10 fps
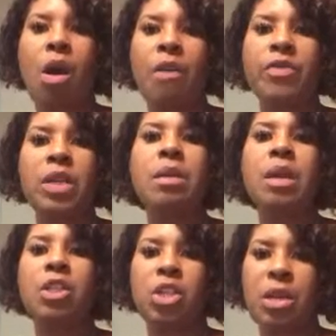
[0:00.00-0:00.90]

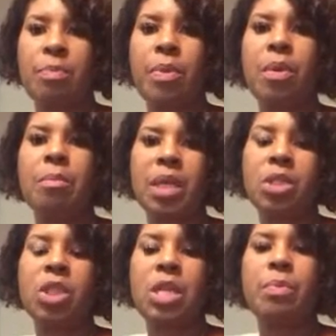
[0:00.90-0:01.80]
often cheaper,
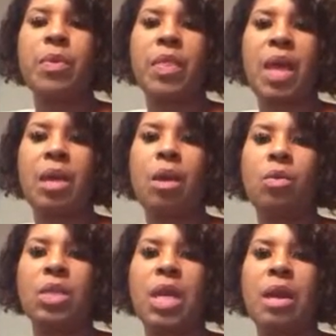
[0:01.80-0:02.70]
much cheaper than a
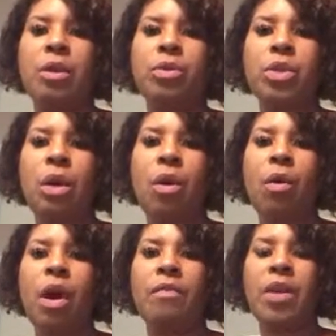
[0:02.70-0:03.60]
hotel.
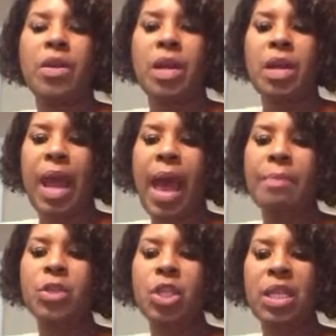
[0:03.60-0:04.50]
So a very good
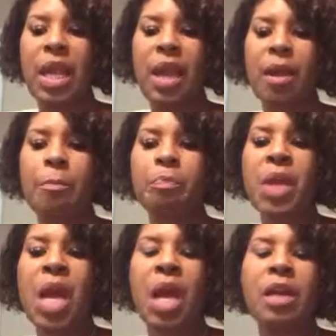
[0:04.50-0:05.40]
option there.
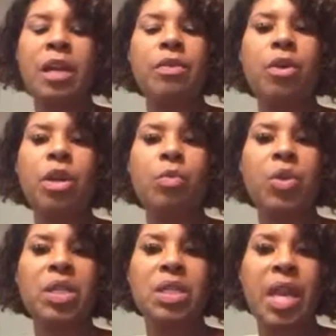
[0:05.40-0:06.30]
Another good
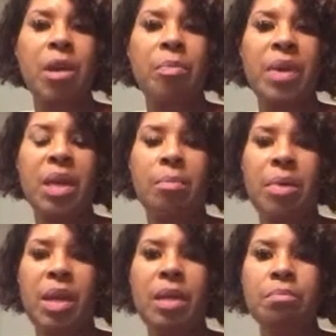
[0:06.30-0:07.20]
one is
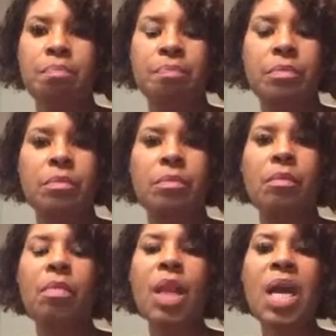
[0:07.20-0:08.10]
Airbnb.
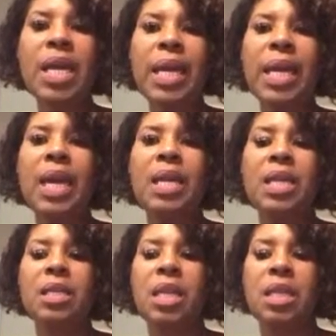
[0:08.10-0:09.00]
Again,
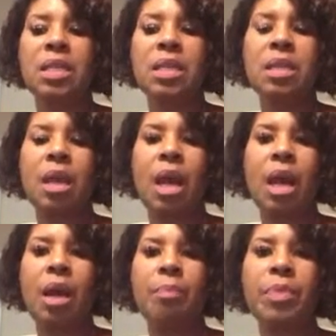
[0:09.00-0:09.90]
it's
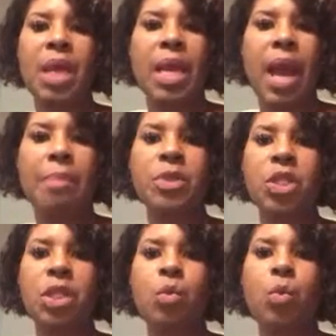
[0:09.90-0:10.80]
an
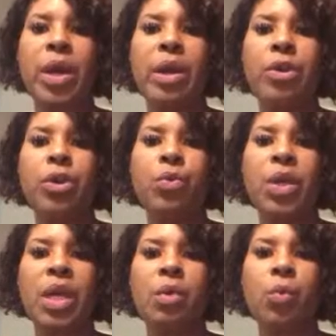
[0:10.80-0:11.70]
option where you
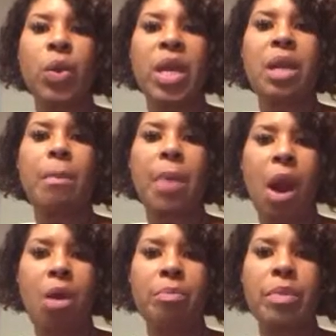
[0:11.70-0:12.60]
can rent
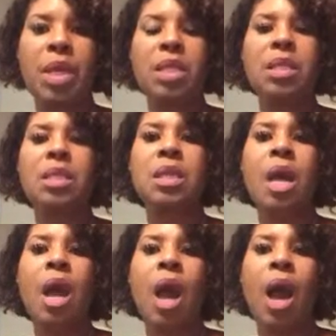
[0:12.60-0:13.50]
apartments
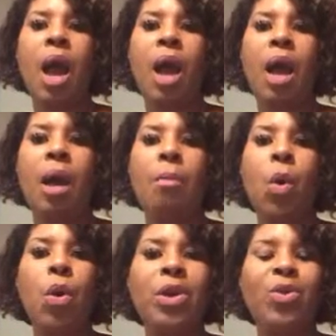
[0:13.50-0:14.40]

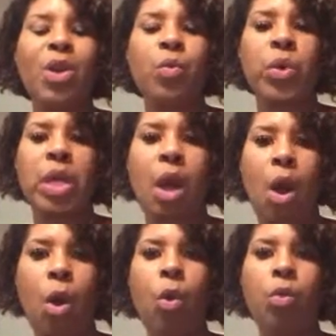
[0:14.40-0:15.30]
or you can rent
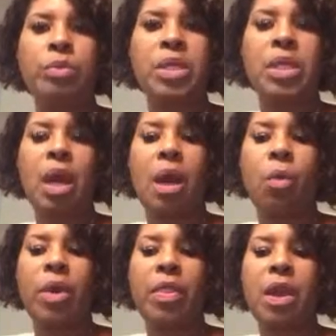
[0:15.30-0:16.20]
homes
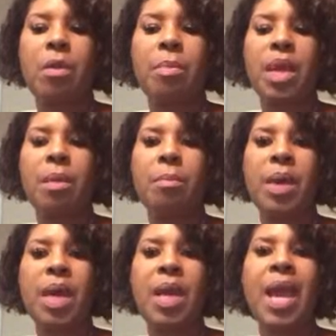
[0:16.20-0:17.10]
with
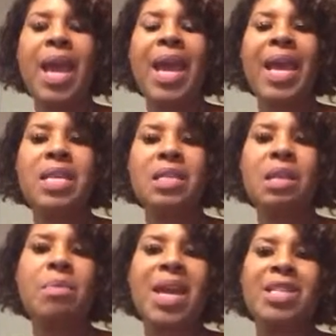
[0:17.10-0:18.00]
Airbnb. And in
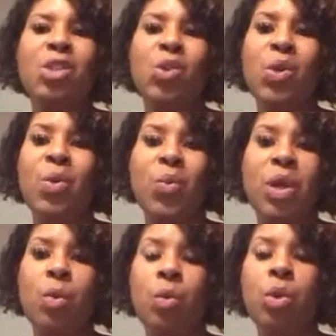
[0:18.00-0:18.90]
some cases, you can
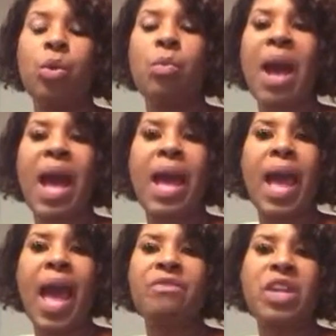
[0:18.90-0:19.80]
rent a room.
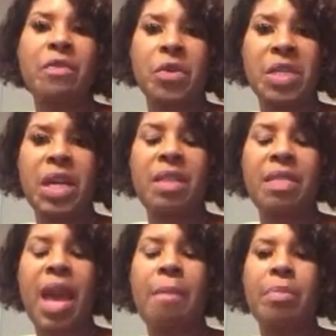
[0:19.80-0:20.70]
I've never
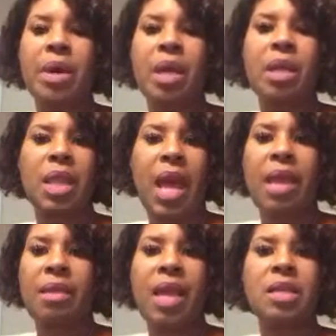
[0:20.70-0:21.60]
done that, but
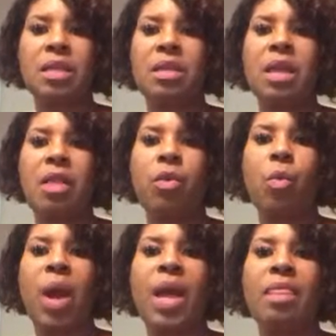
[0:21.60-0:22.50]
that is another
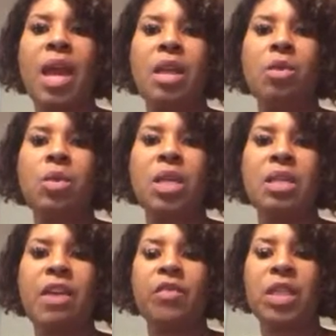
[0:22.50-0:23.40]
way that you
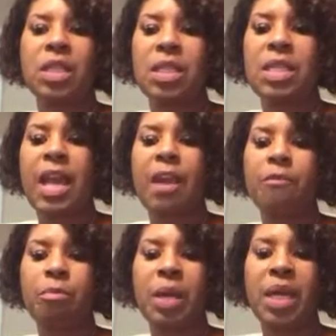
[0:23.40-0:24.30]
can definitely
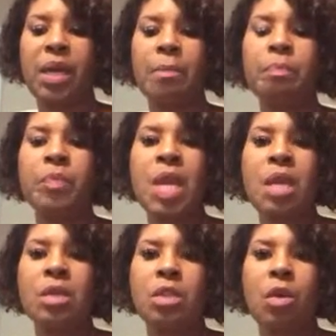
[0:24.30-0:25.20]
save money.
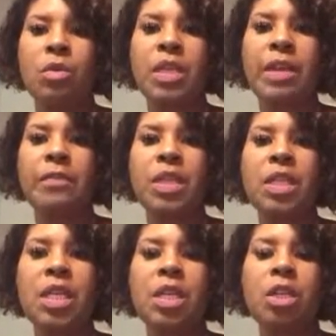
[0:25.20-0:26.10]
So
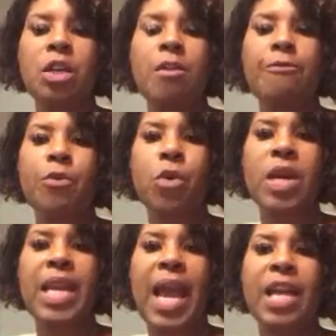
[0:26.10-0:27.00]
definitely look
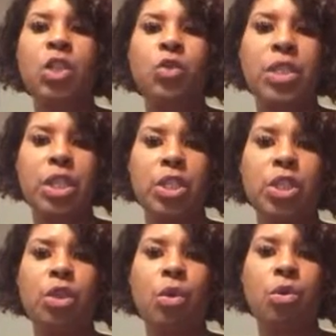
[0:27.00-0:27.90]
for
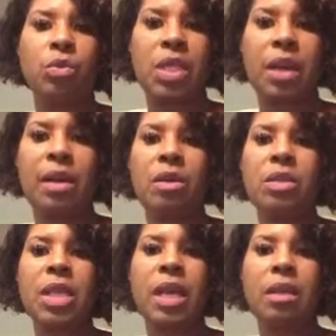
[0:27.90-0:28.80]
non-traditional
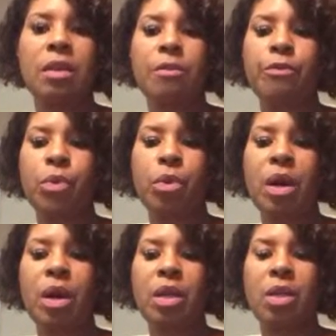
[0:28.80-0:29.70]
hotels and look
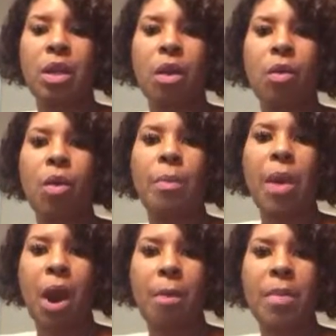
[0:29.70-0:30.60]
for,
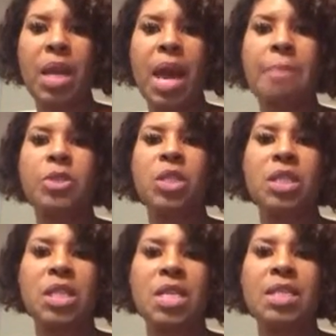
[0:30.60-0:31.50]
apartment
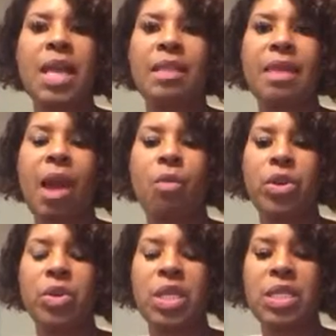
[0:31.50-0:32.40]
options, things like that,
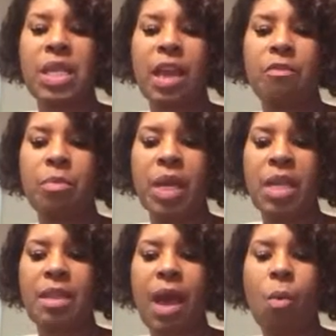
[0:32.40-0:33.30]
where you can save
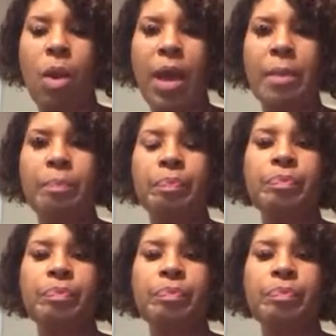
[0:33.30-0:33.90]
money that way.